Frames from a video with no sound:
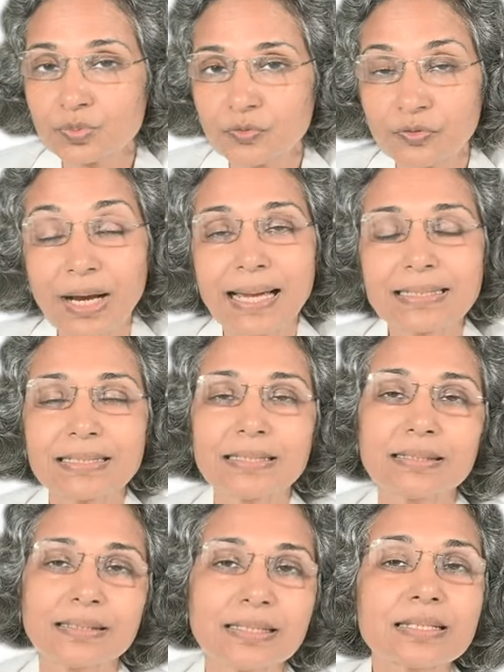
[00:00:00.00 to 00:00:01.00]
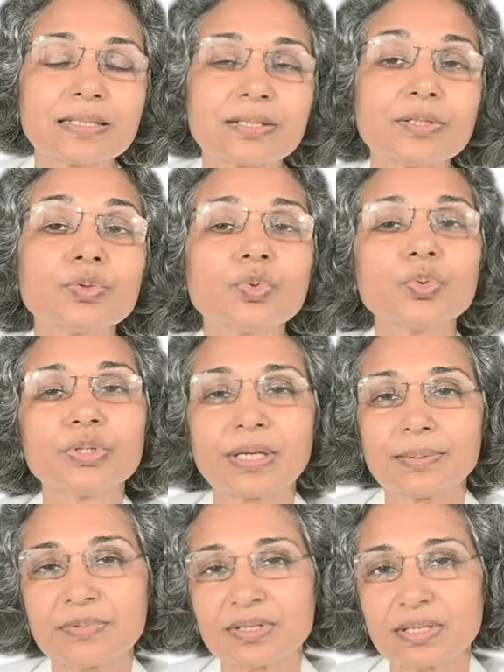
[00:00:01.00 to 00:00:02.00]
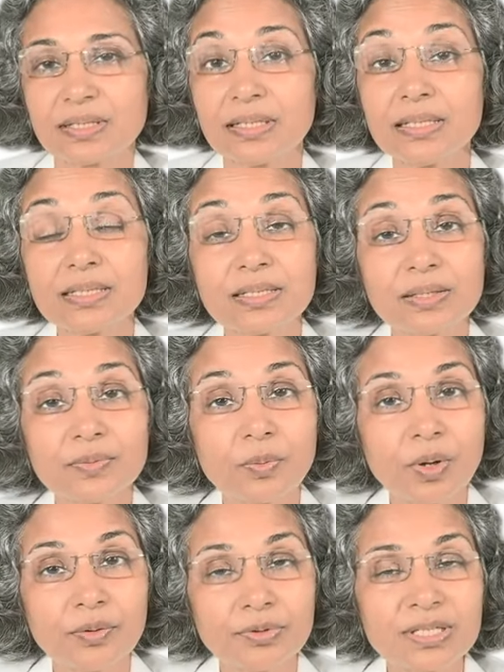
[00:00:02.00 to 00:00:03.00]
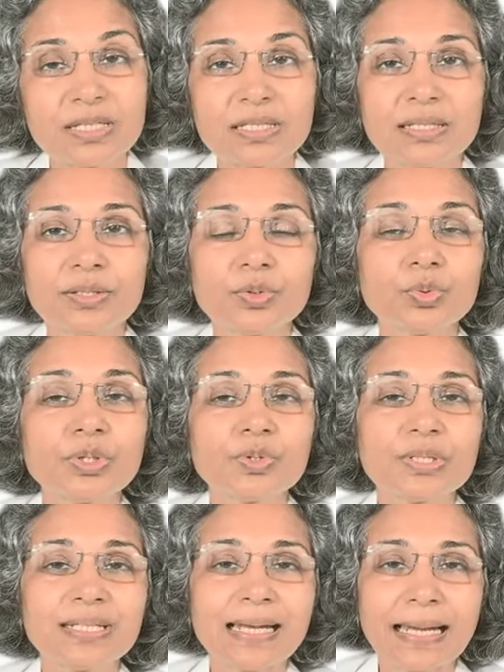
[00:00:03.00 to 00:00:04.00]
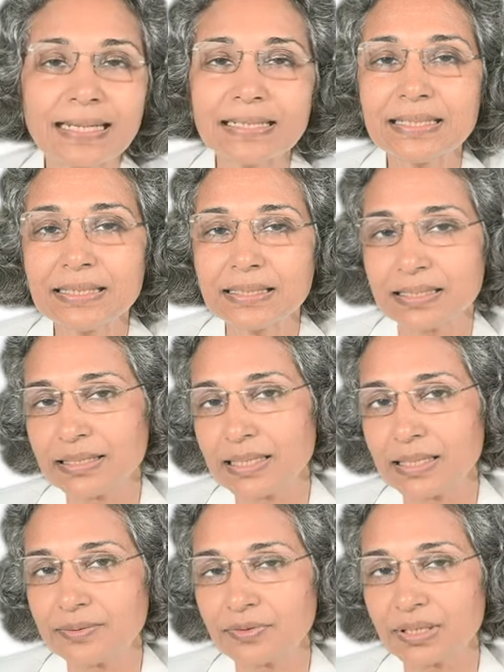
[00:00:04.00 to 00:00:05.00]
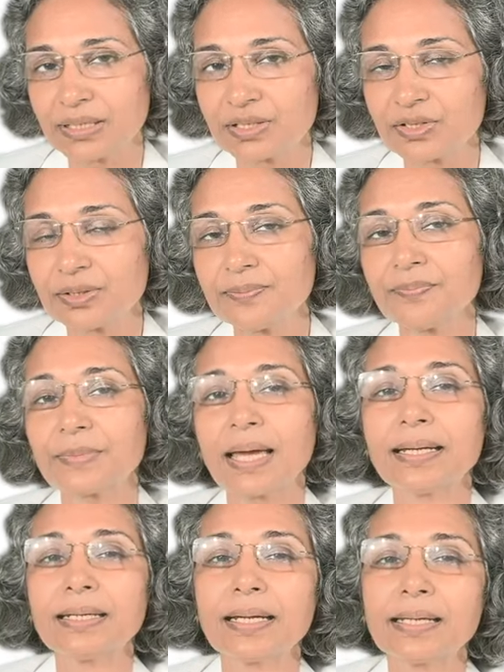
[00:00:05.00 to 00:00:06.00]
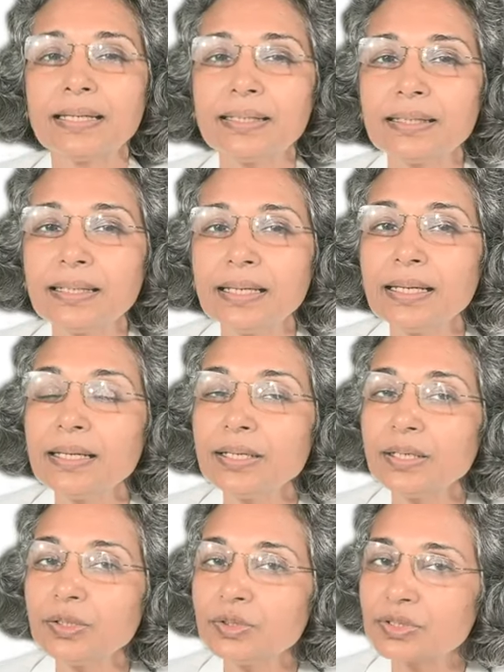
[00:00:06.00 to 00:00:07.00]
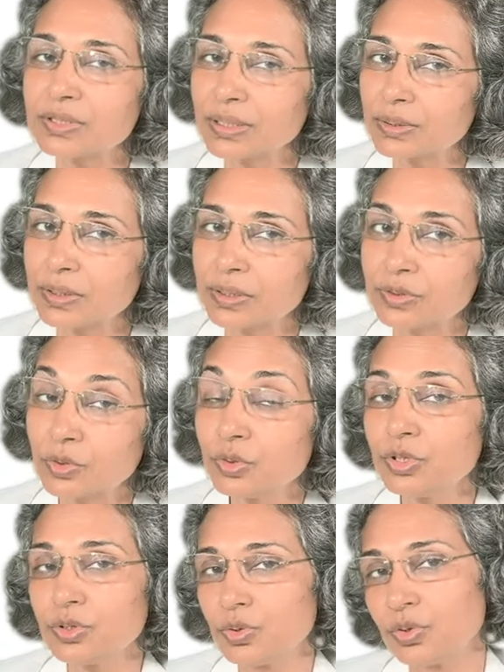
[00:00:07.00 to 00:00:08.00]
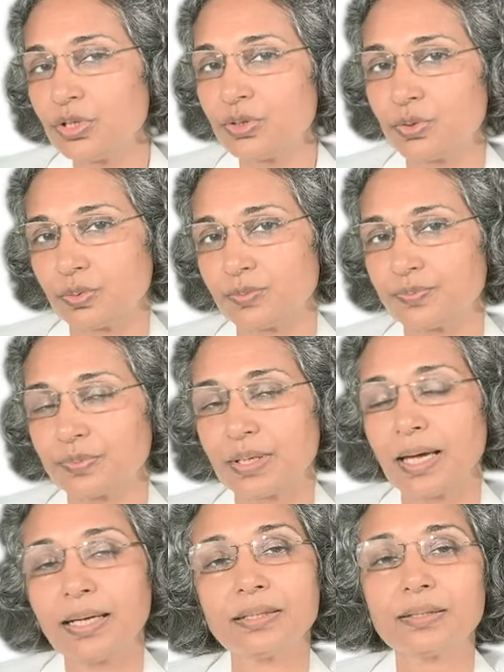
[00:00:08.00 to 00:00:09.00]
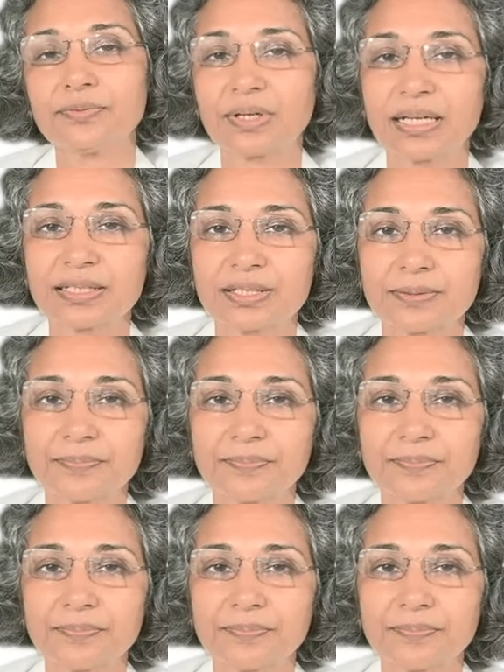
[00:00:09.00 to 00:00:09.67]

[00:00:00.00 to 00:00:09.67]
fracture history 2 times. It is first in 2019 he had a fracture, and again in 2022 another fracture.